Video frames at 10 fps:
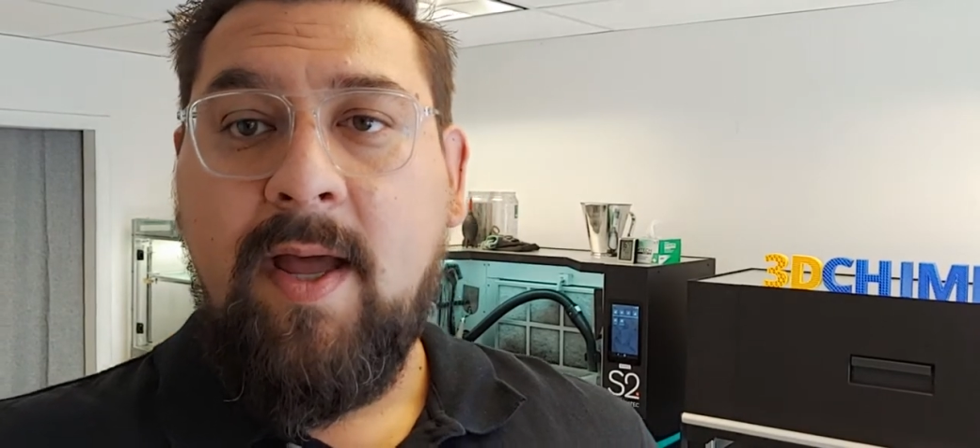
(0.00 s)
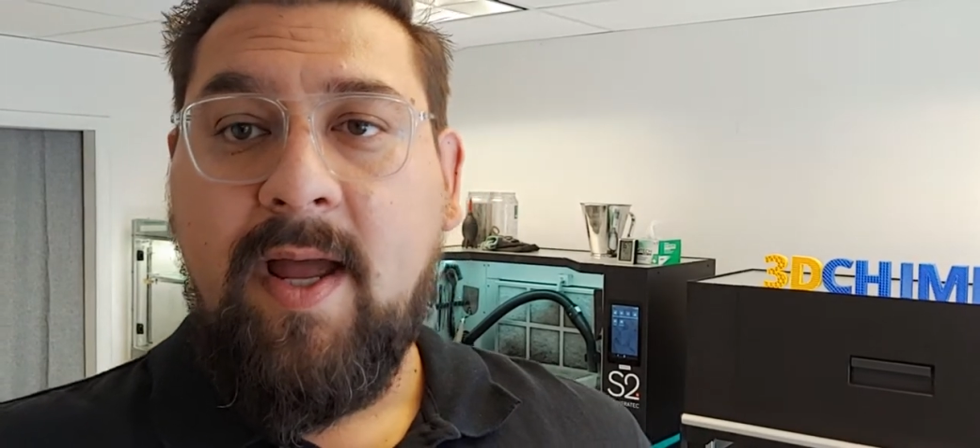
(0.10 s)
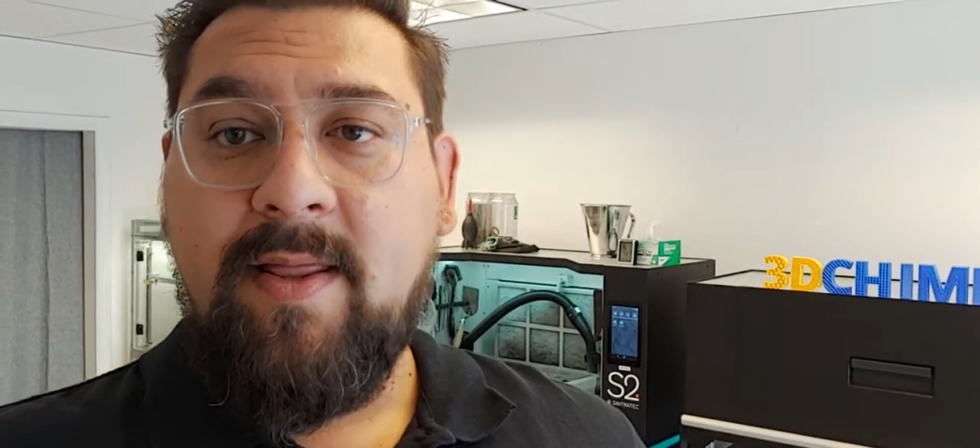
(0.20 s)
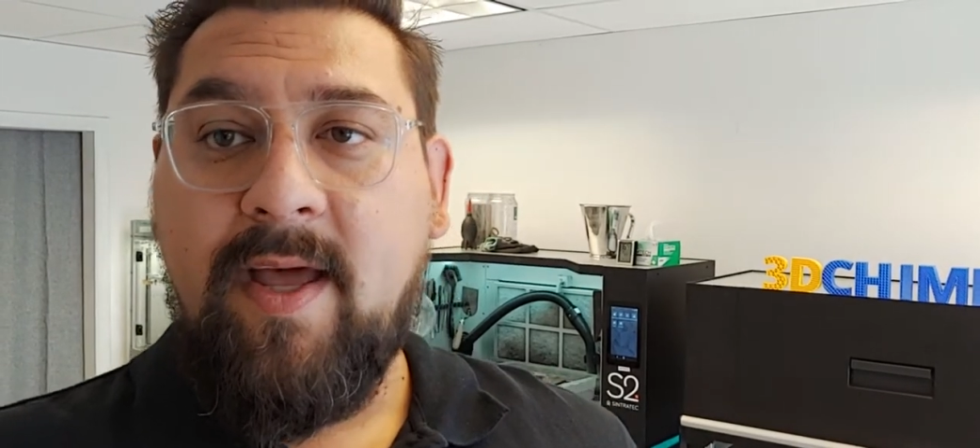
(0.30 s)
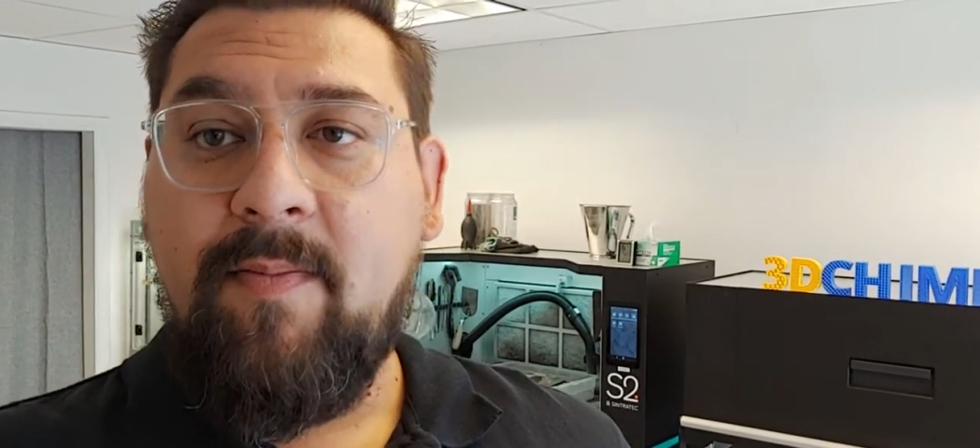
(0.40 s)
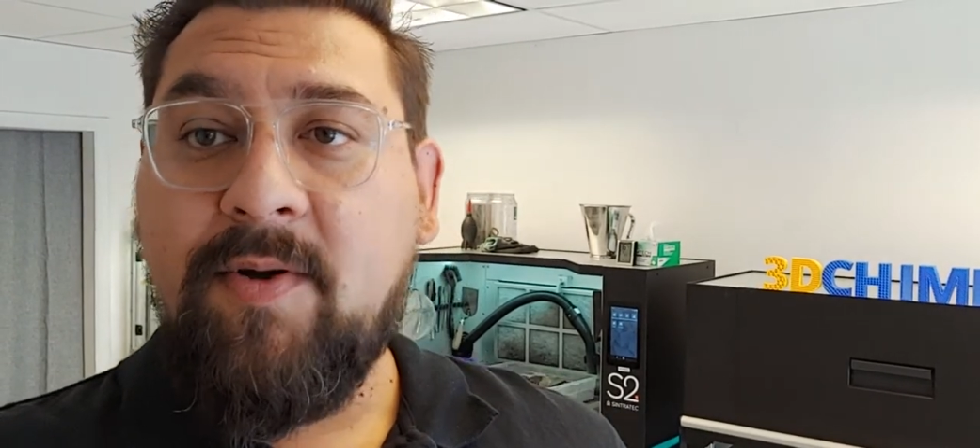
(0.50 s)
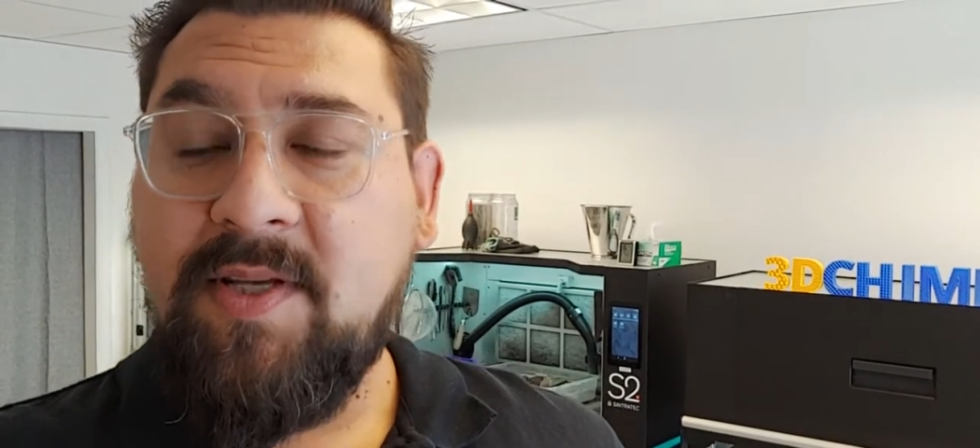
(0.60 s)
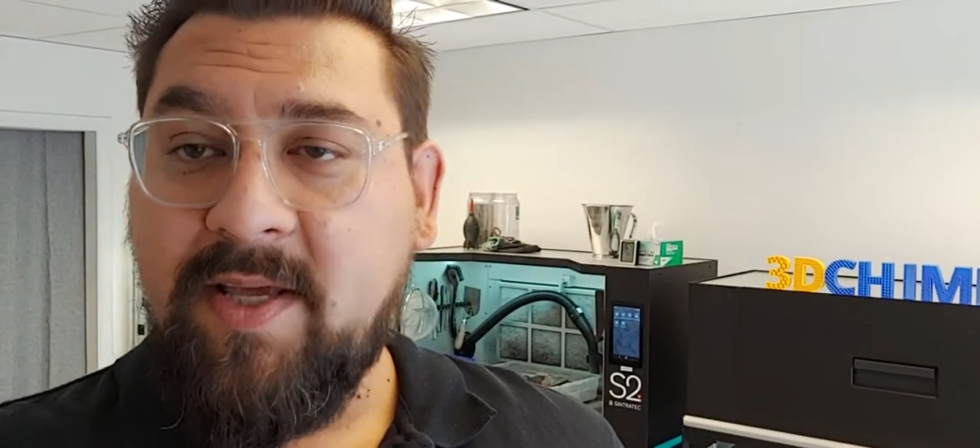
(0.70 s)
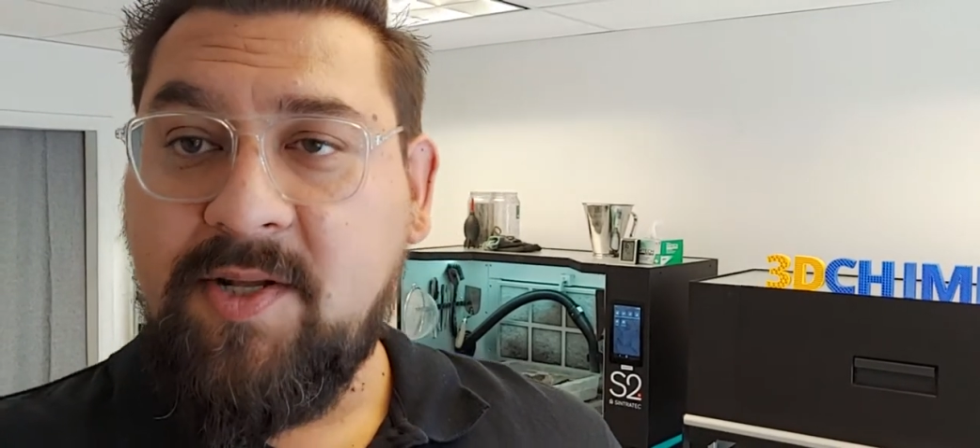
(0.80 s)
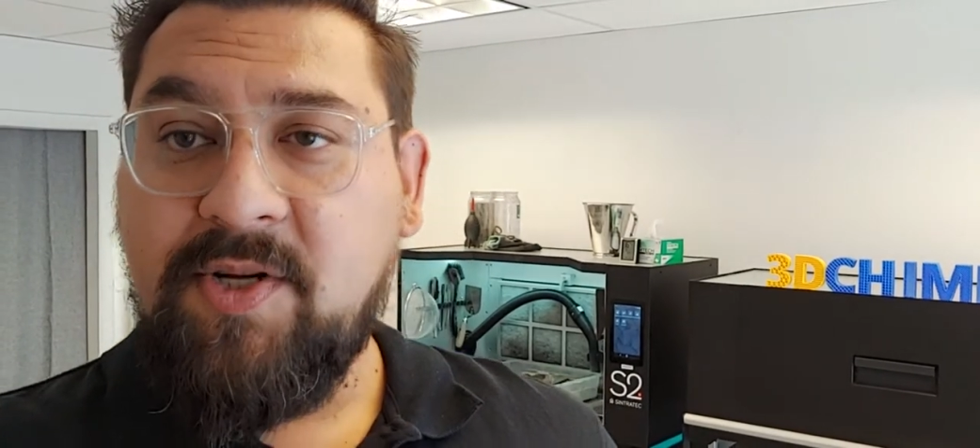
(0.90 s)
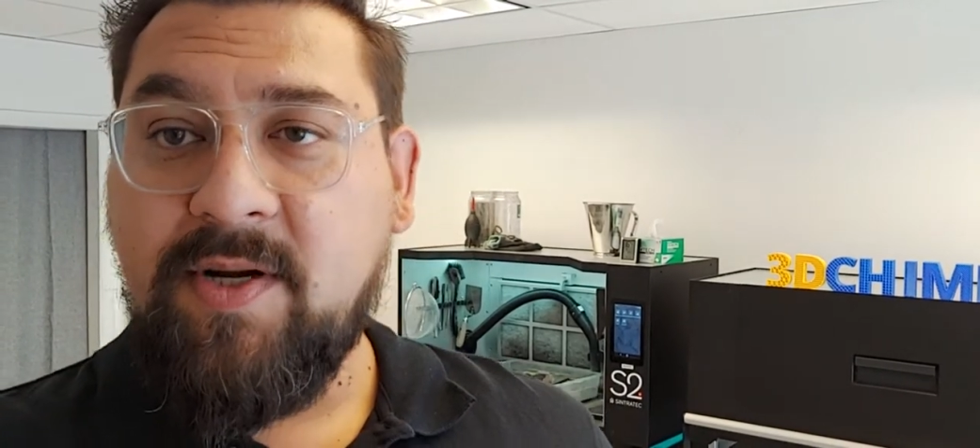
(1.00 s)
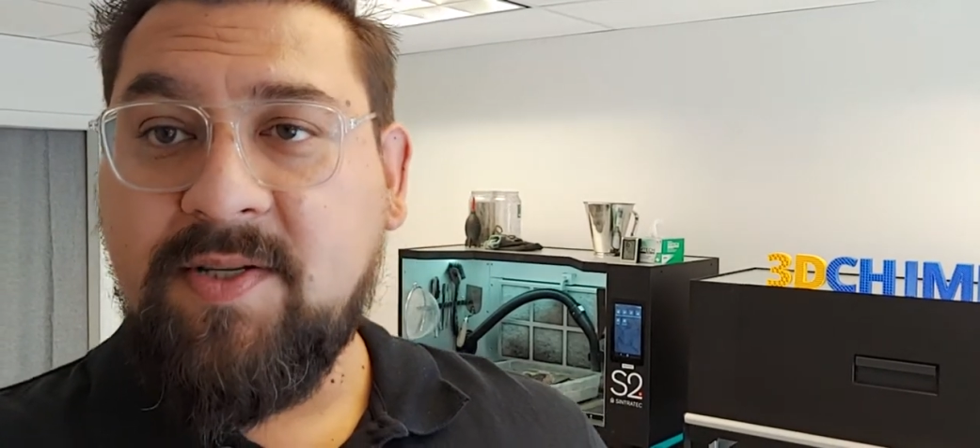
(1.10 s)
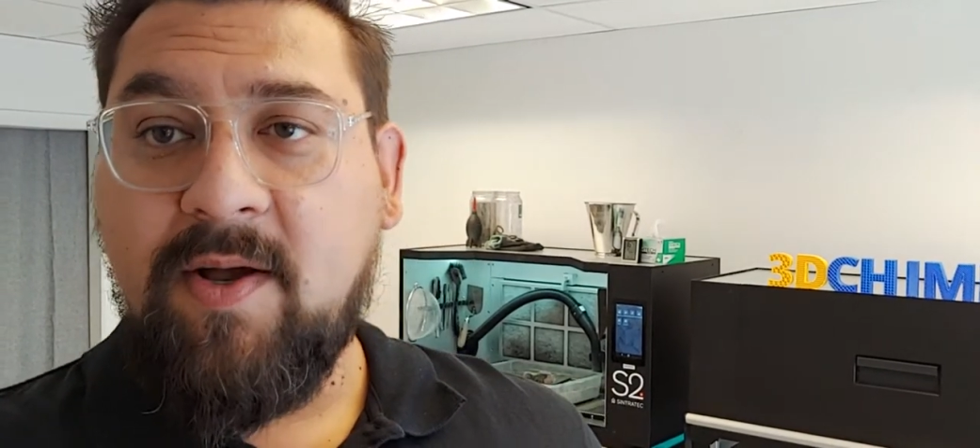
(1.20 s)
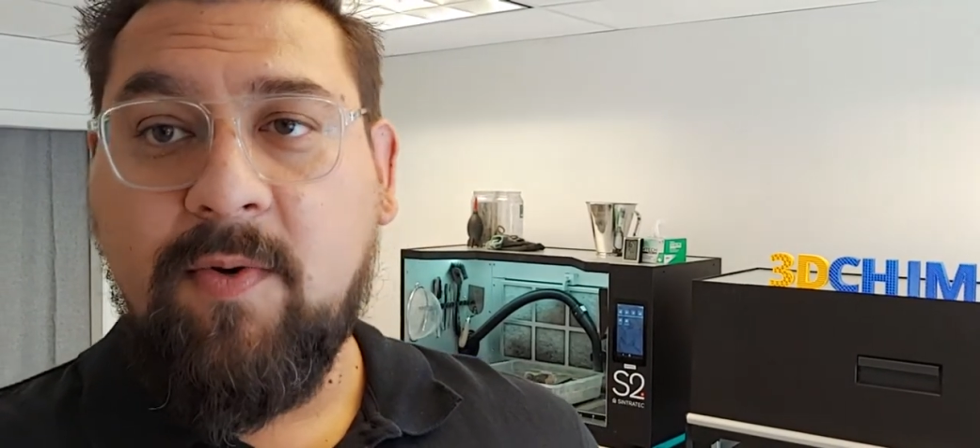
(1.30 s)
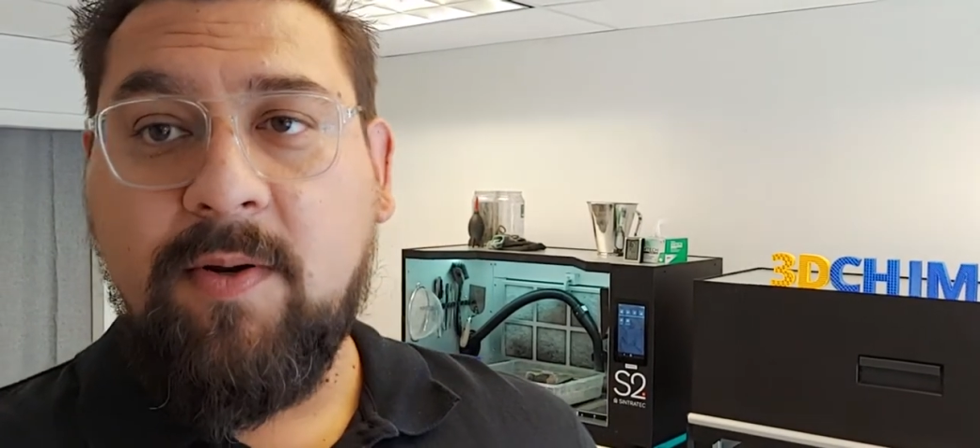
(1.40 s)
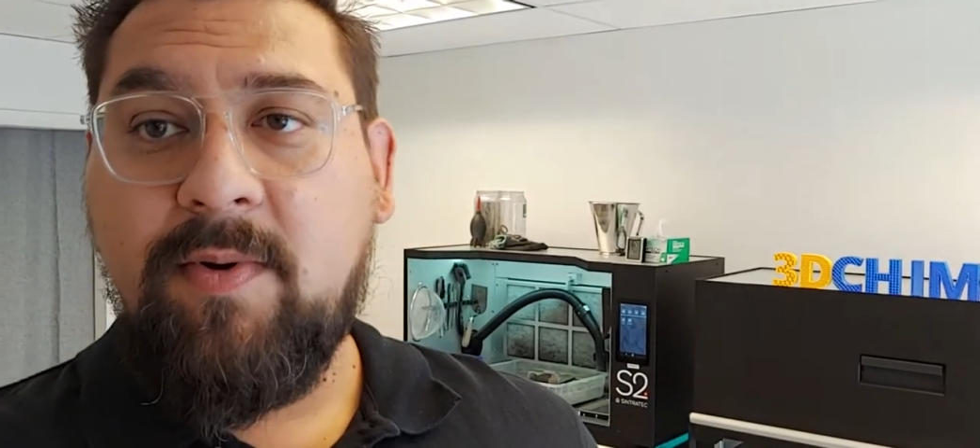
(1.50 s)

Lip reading: and that most of the engineers I work